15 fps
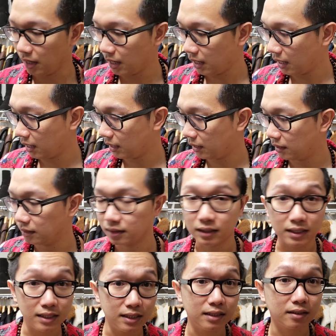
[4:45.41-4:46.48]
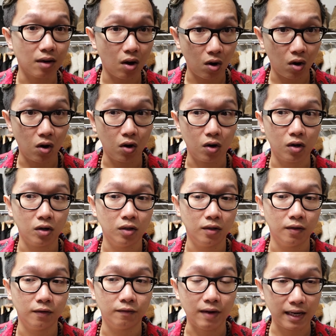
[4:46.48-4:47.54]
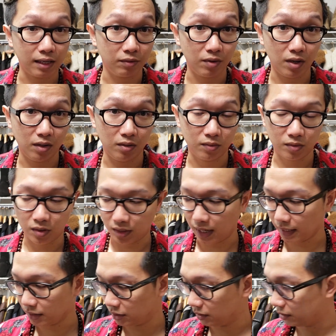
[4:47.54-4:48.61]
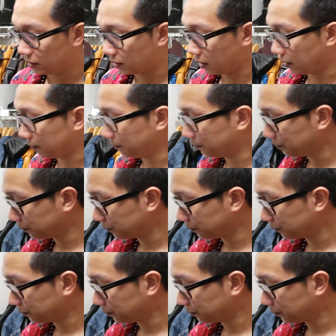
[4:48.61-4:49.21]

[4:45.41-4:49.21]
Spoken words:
and these are Vaccarello collection. So